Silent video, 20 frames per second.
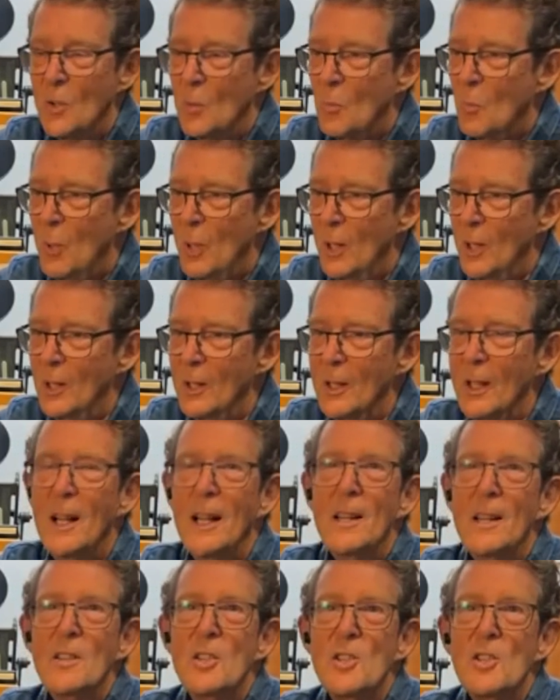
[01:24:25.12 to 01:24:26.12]
will
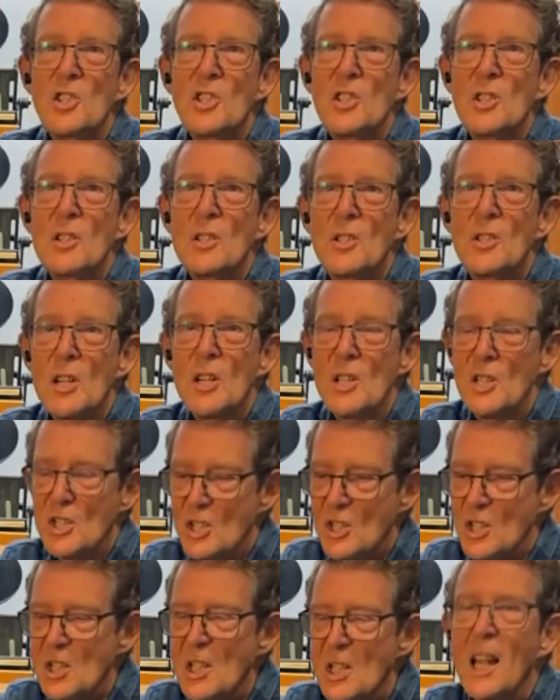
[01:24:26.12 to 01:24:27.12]

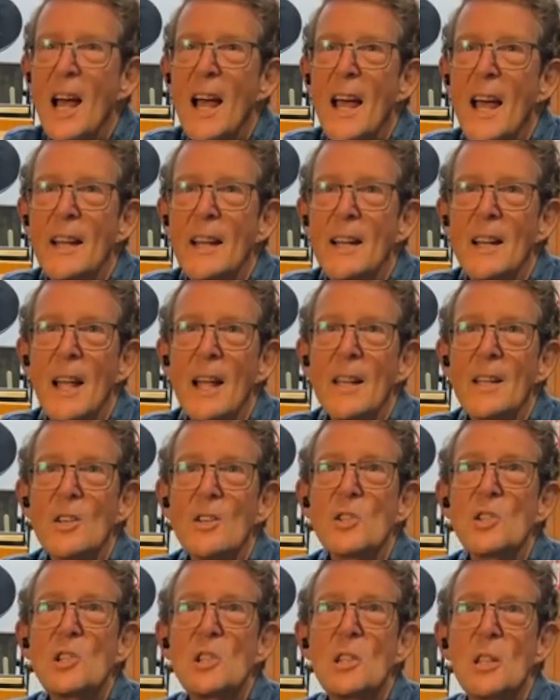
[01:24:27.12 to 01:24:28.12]
just slide like
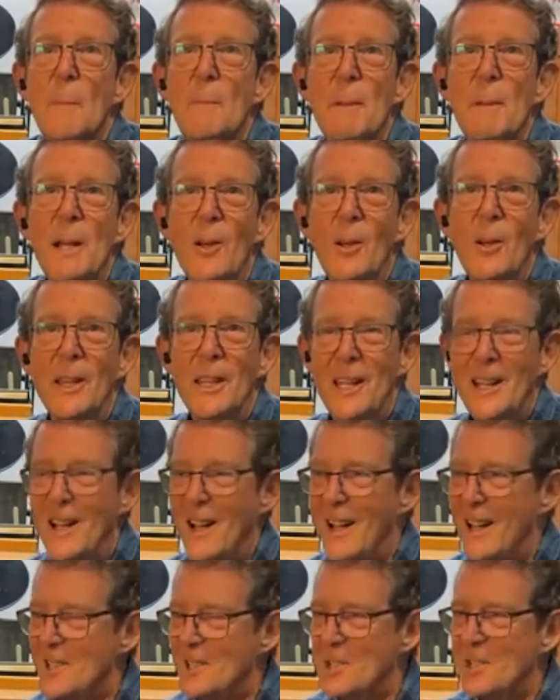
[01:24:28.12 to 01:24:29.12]
you're slipping on the
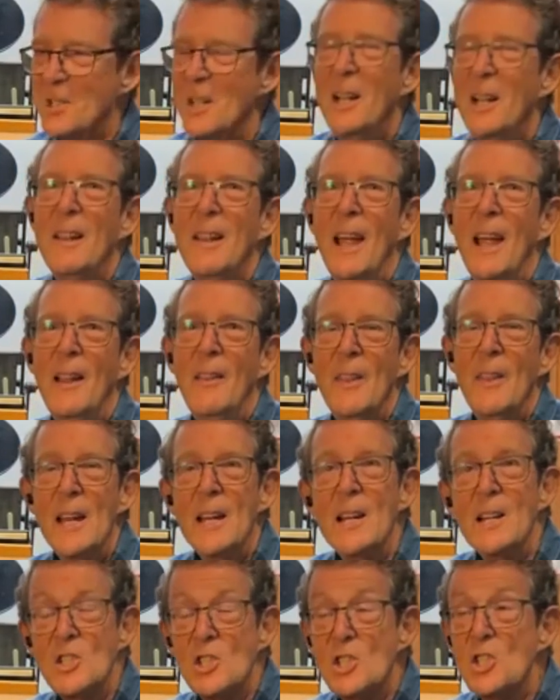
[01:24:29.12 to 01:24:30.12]
ice. And
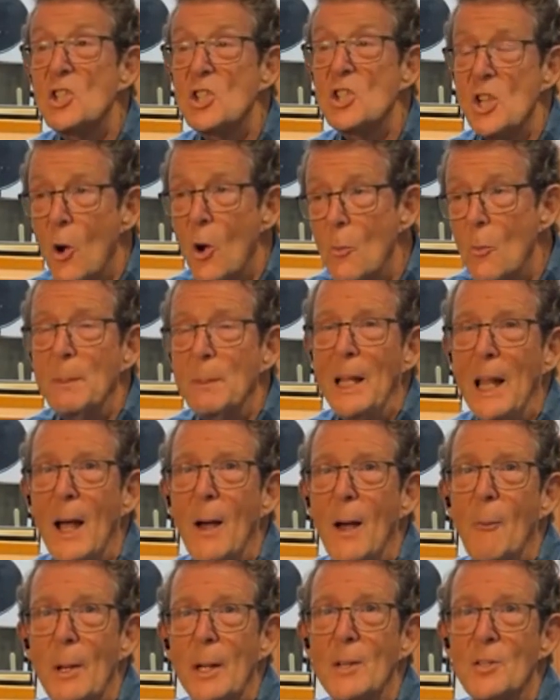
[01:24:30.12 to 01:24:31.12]
then it's snow
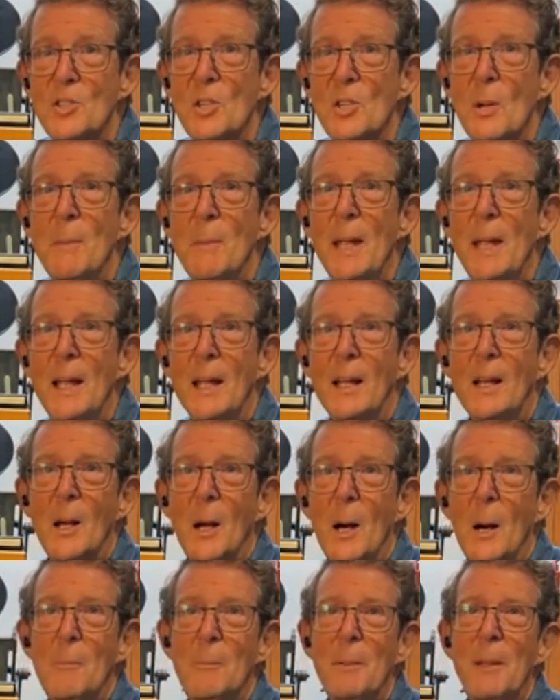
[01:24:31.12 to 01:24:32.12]
plowing some ink
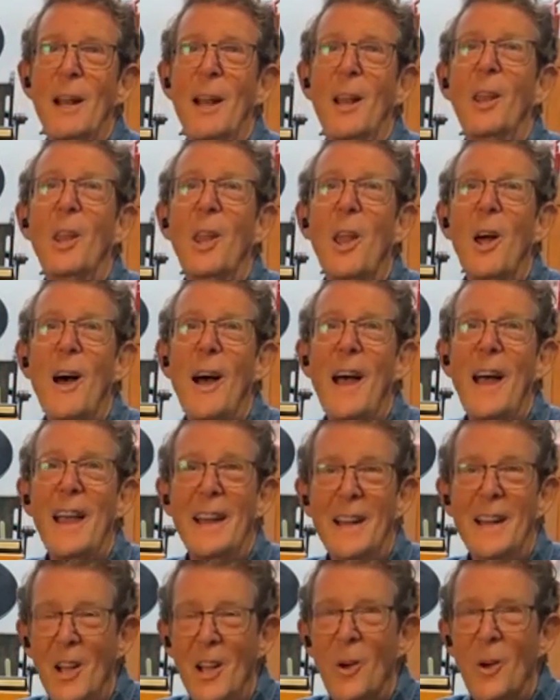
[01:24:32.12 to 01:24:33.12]
up in a
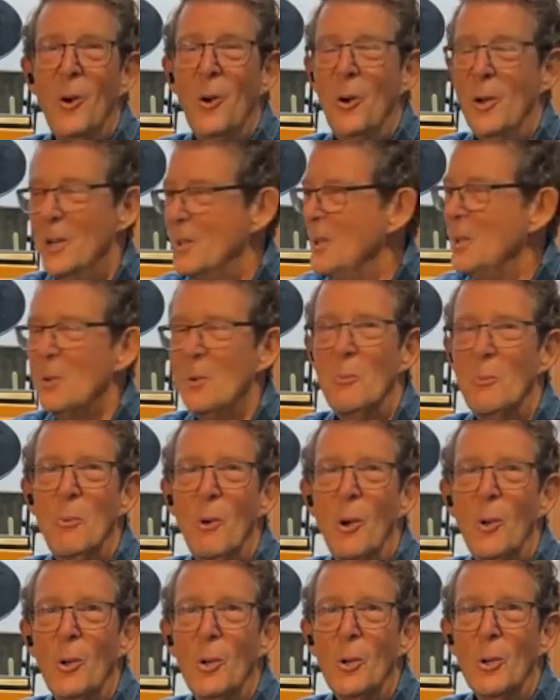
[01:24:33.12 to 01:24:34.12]
line onto your
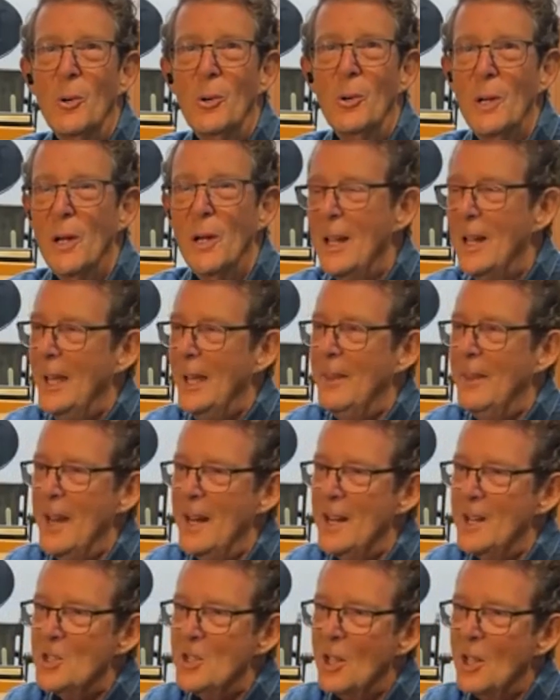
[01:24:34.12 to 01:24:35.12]
roller. And
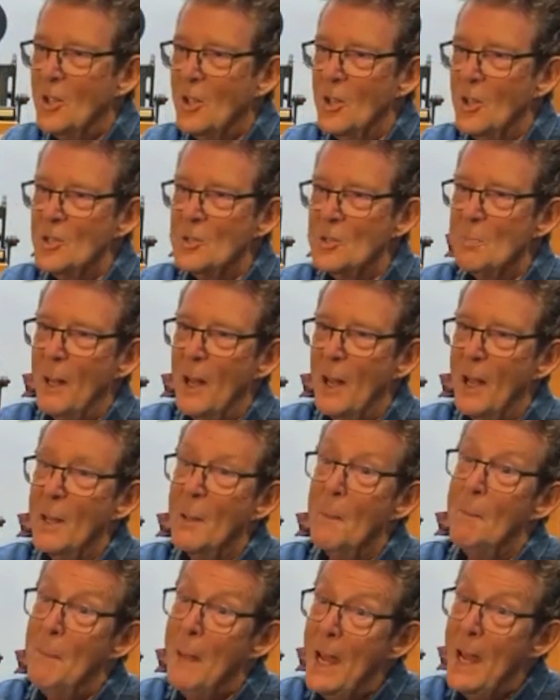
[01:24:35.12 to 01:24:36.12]
then as it goes by,
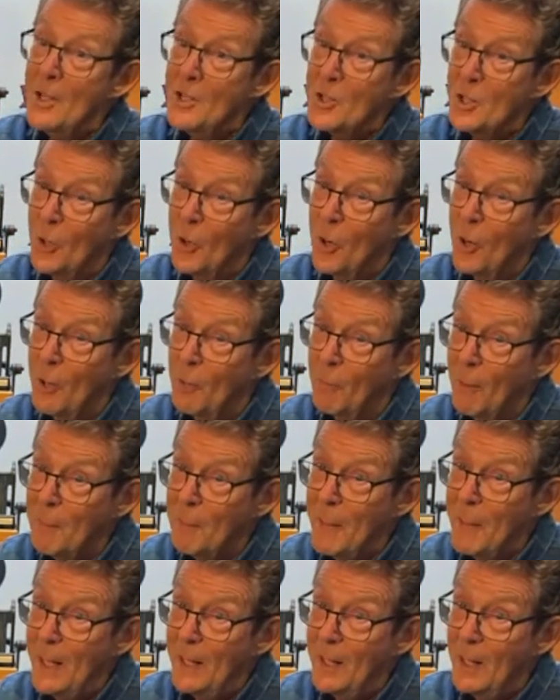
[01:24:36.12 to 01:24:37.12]
it may turn or it
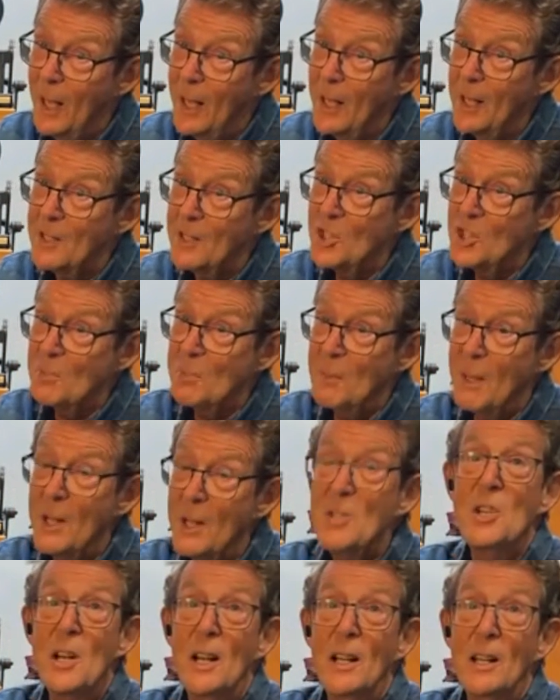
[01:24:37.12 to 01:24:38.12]
may not, and
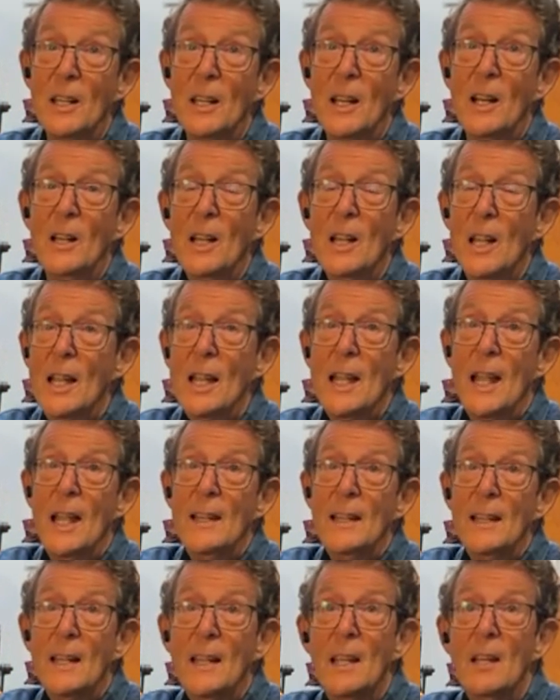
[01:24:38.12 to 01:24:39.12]
smudge it a little,
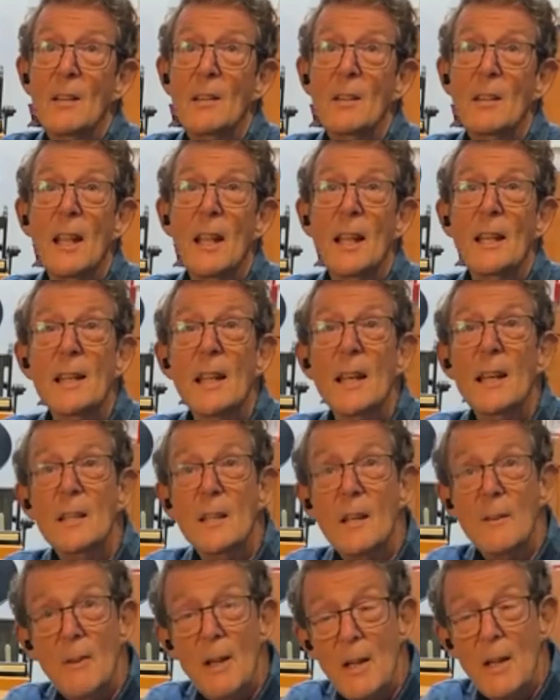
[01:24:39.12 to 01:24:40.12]
and then give
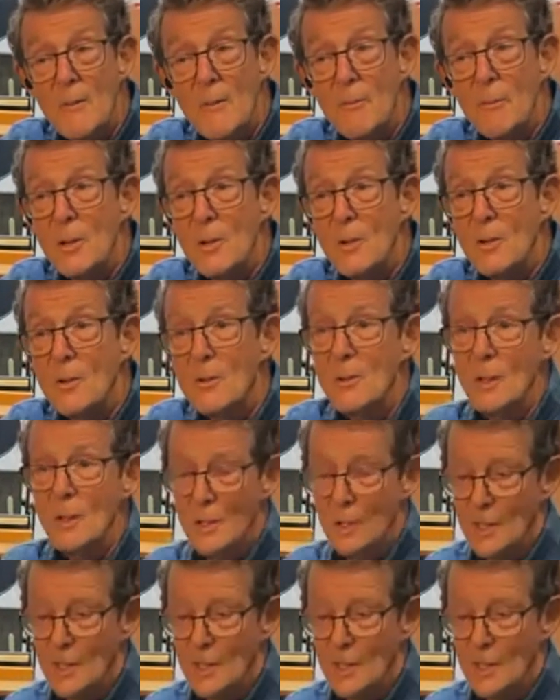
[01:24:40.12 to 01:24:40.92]
a heavier